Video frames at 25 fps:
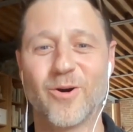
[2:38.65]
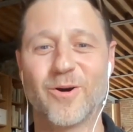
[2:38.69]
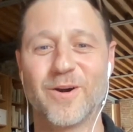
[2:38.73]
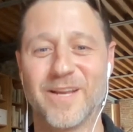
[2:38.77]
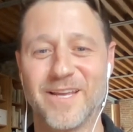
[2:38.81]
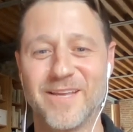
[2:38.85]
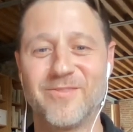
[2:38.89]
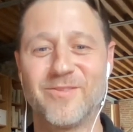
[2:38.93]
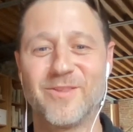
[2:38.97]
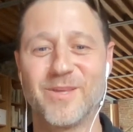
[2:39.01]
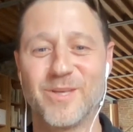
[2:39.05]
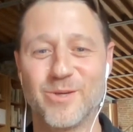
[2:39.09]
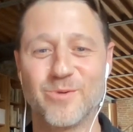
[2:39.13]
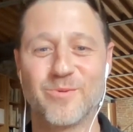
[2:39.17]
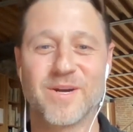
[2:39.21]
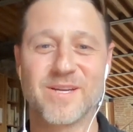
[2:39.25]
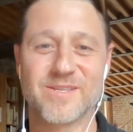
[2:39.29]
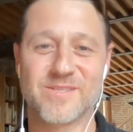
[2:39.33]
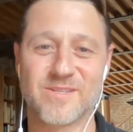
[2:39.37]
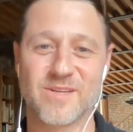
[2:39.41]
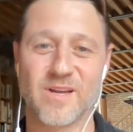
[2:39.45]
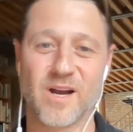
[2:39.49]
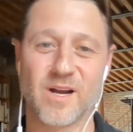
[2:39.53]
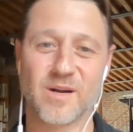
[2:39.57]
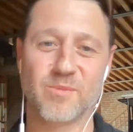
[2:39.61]
in the US
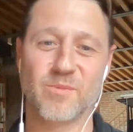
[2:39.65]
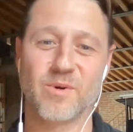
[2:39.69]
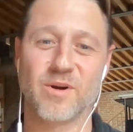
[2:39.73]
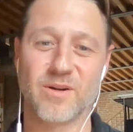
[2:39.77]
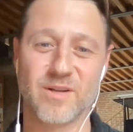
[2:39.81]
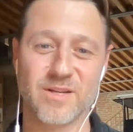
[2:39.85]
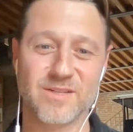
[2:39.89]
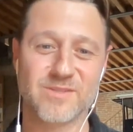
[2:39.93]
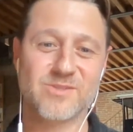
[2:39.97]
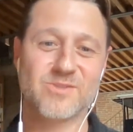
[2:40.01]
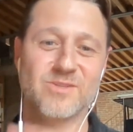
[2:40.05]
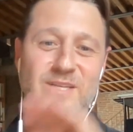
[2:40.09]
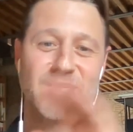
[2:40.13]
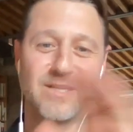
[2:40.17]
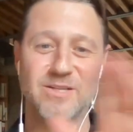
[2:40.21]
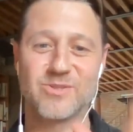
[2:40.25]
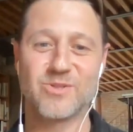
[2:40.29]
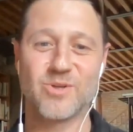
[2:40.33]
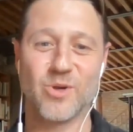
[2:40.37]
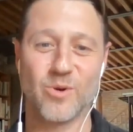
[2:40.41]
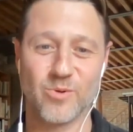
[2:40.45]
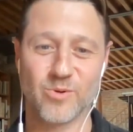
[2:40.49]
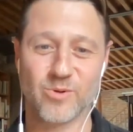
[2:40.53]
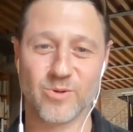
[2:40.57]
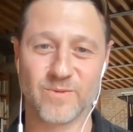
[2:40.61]
stock markets in
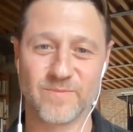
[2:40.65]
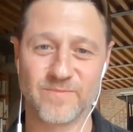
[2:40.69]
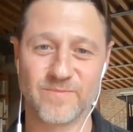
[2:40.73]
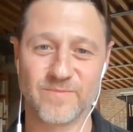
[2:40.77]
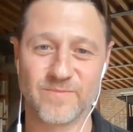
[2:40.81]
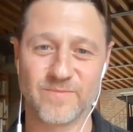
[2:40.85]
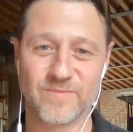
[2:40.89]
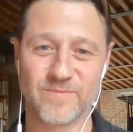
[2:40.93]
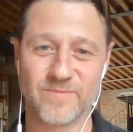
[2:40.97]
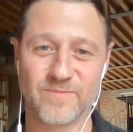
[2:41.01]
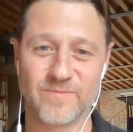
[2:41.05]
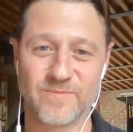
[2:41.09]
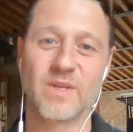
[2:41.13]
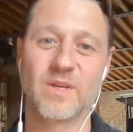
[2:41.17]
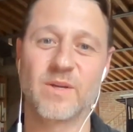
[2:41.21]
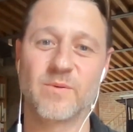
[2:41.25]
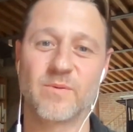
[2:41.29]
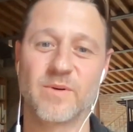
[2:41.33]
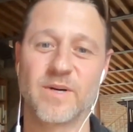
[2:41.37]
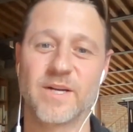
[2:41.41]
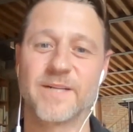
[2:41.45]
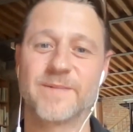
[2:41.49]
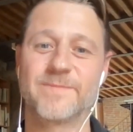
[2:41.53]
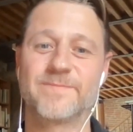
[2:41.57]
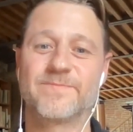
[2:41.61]
total,
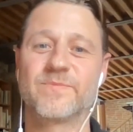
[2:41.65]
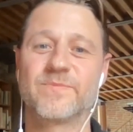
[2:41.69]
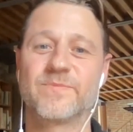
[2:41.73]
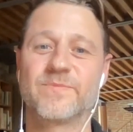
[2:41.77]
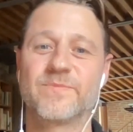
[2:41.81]
right?